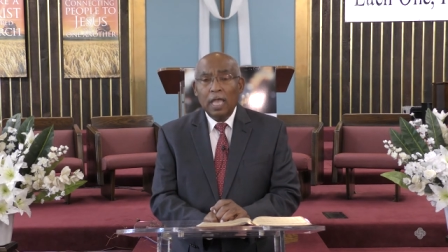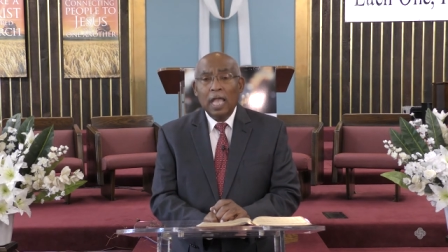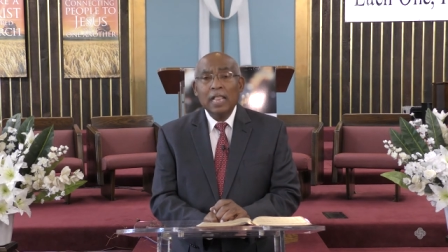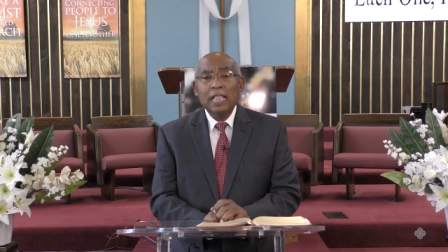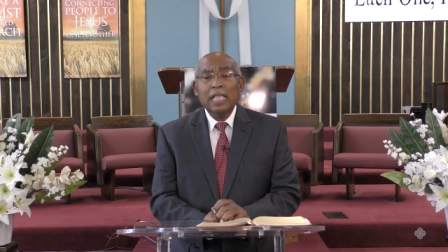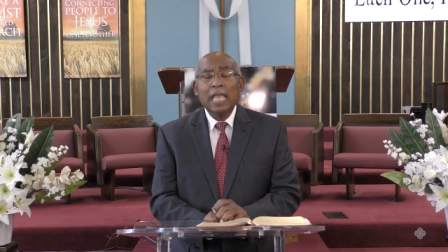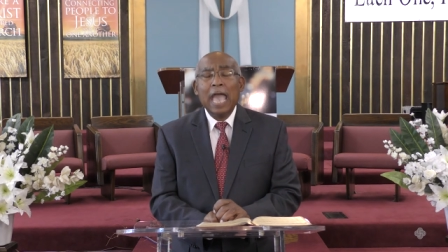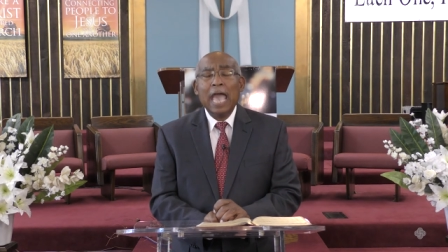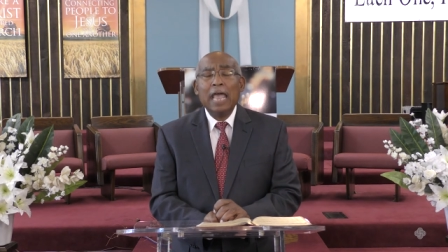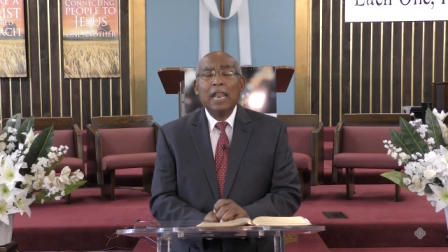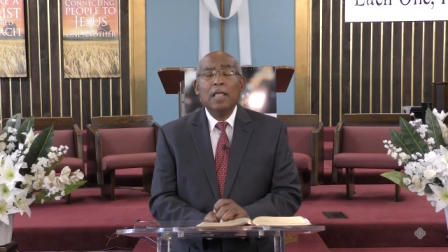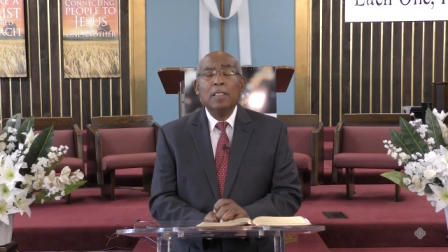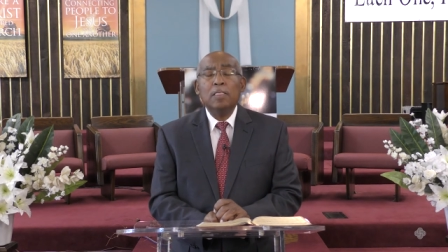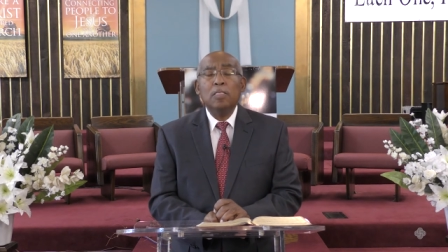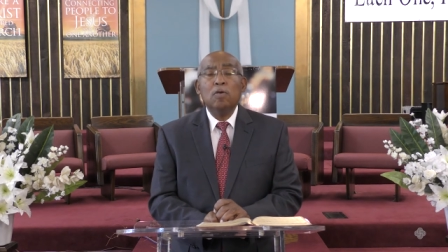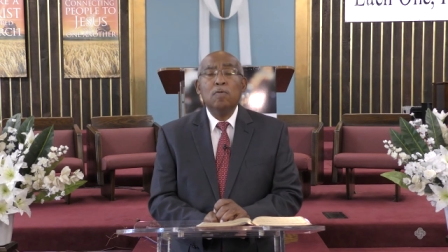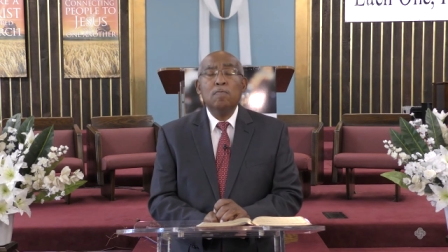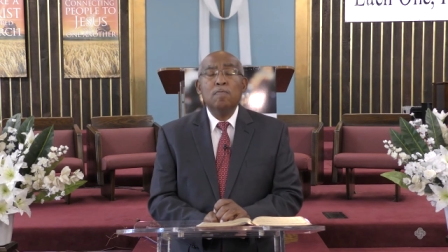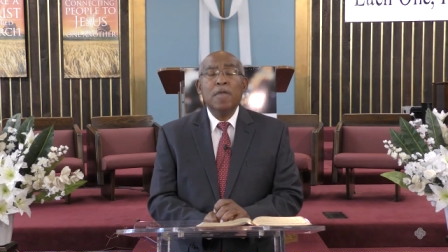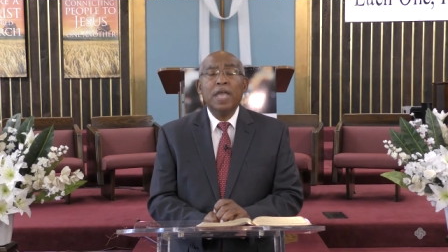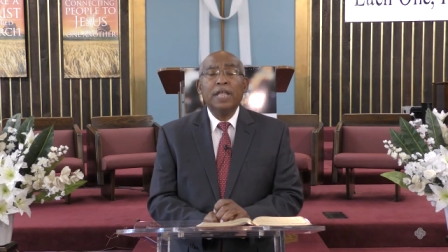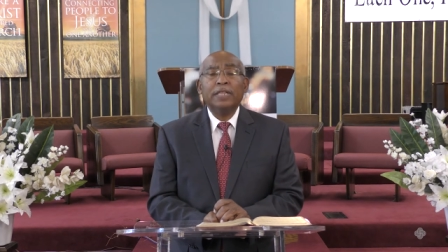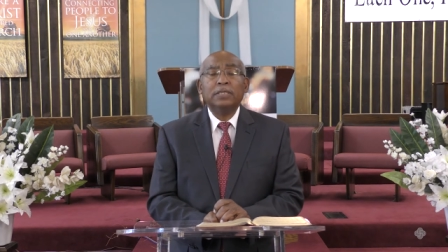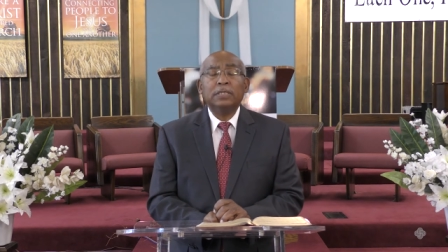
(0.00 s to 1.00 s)
And yet, in
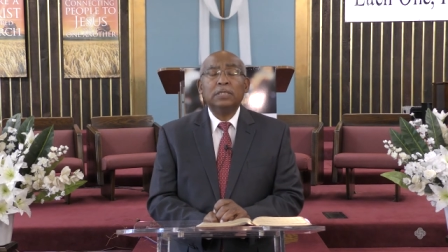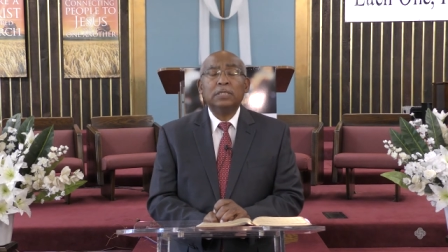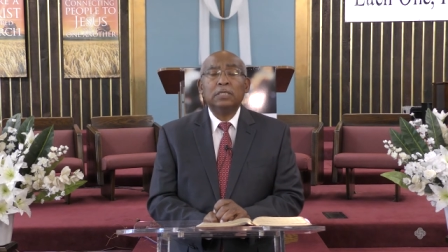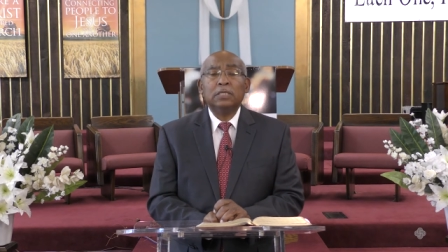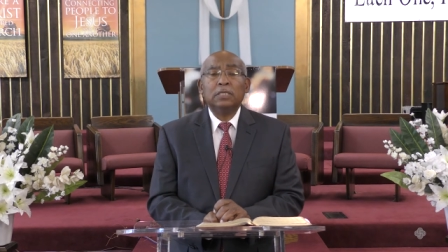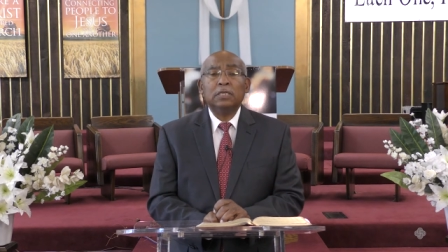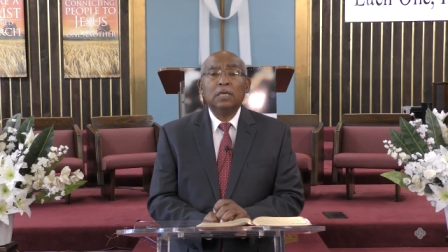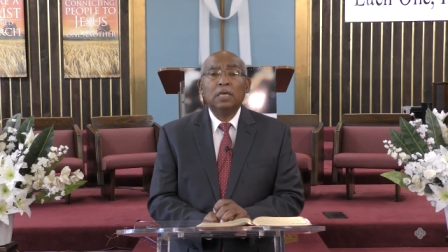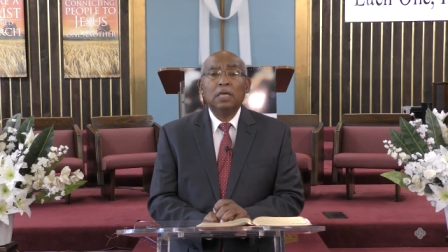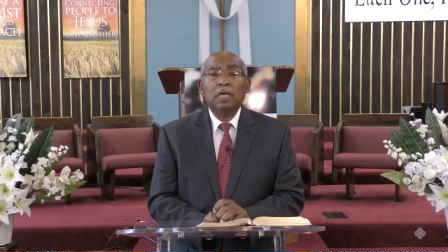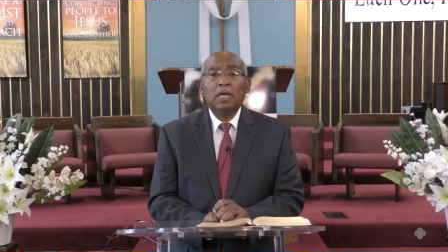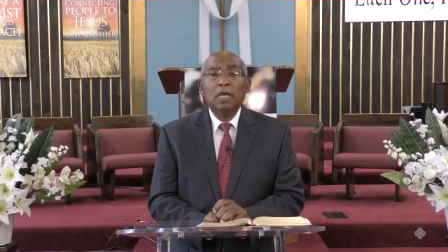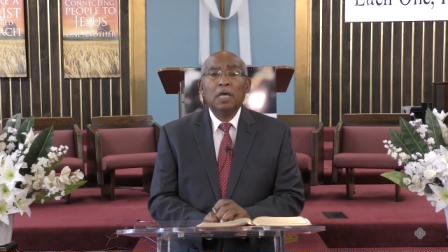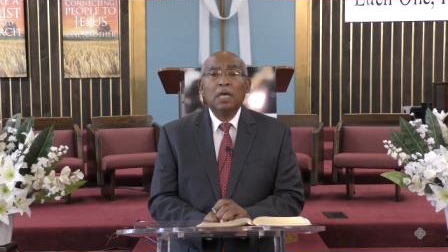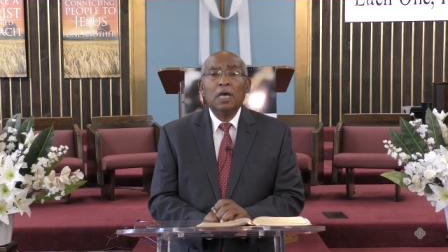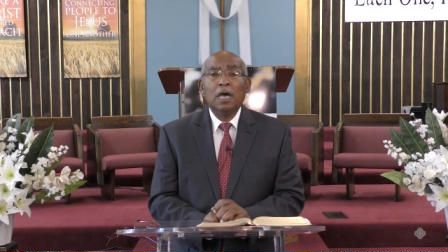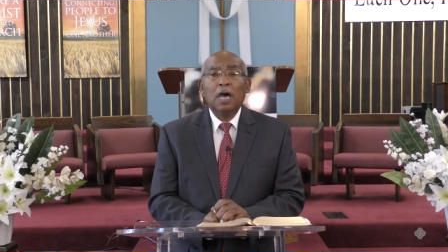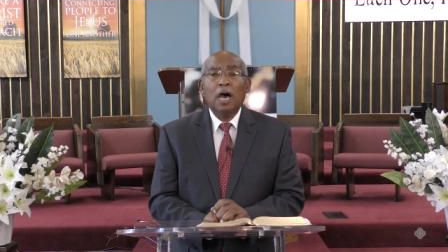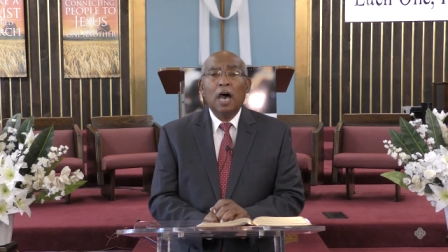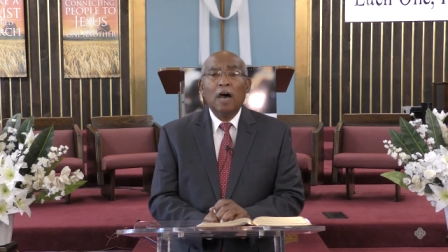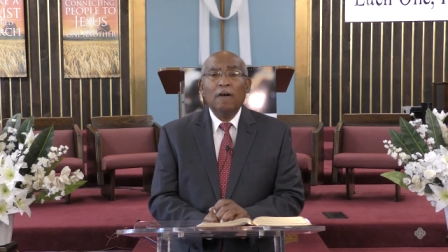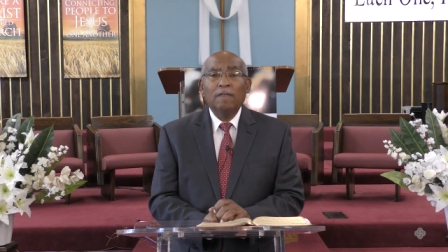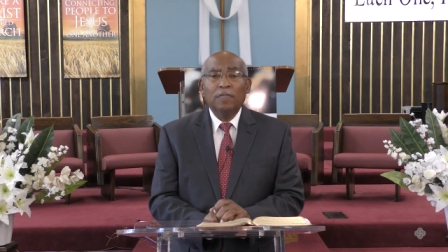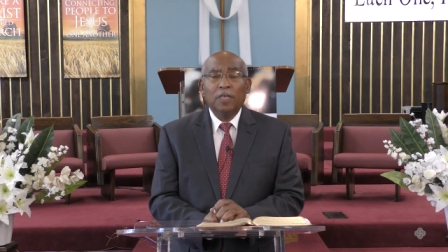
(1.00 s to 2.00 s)
the midst
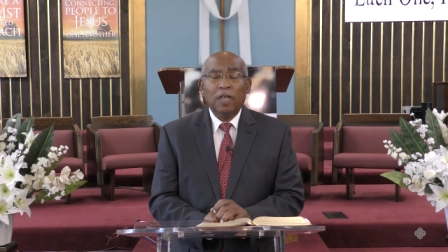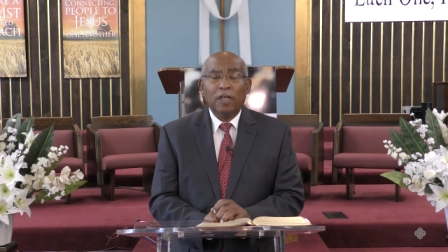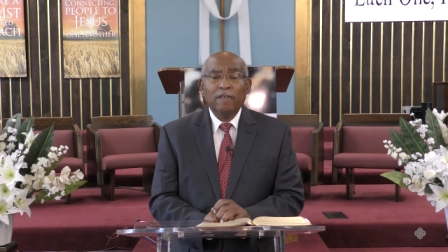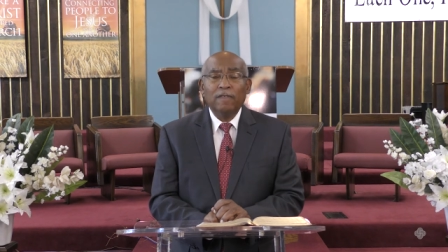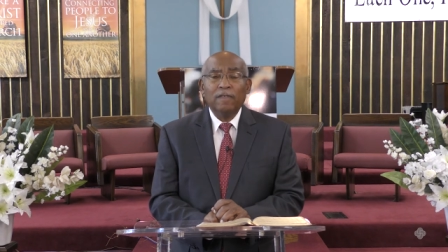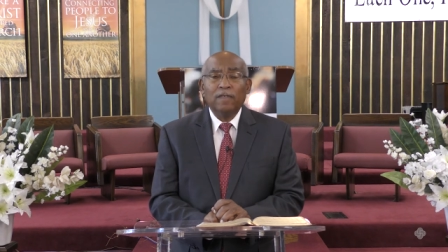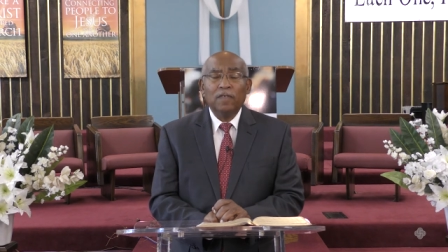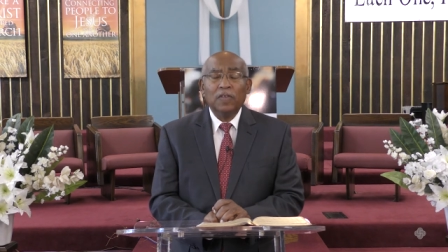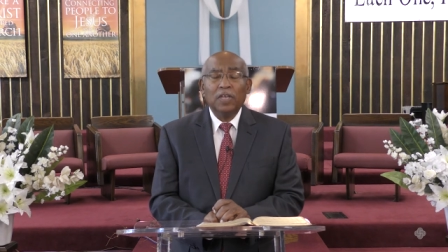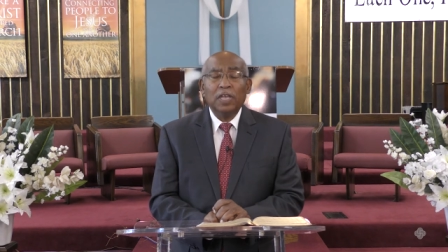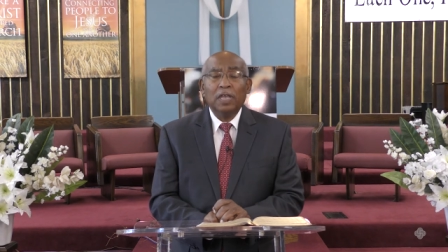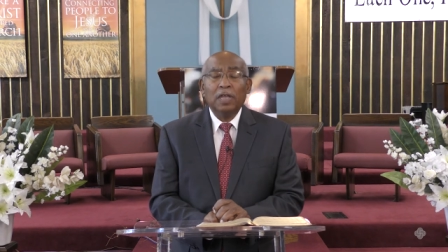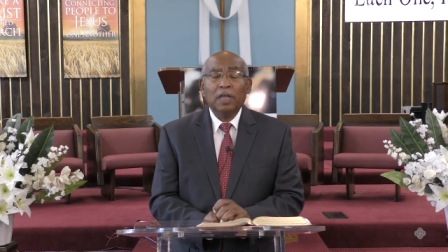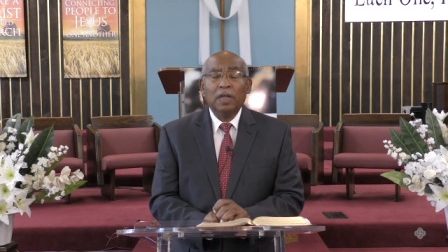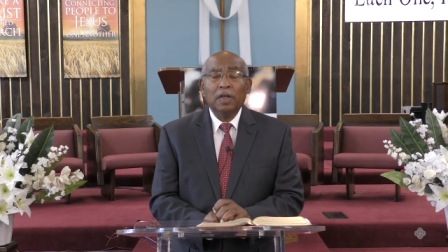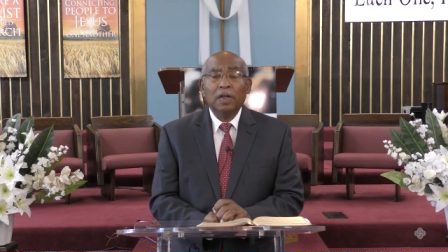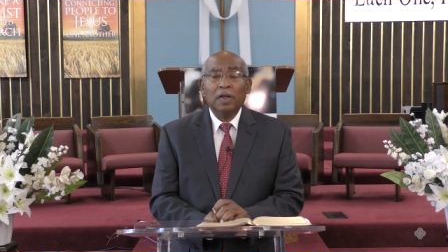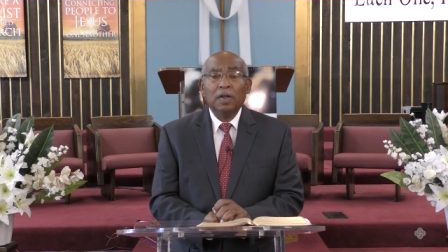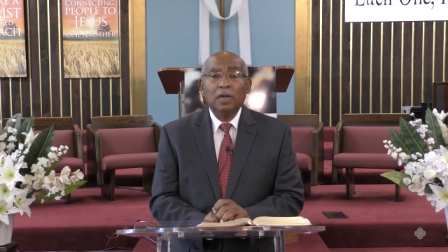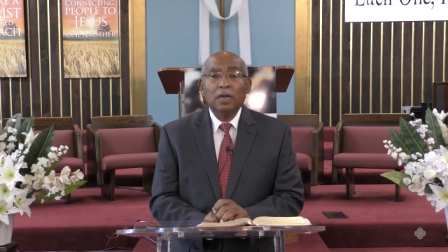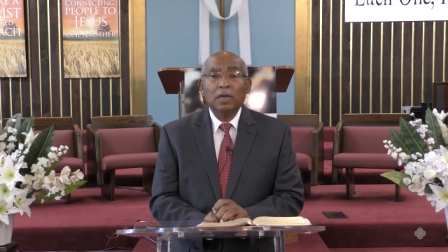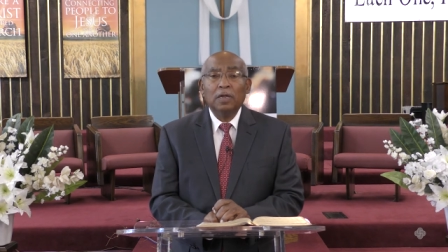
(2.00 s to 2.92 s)
of their fear,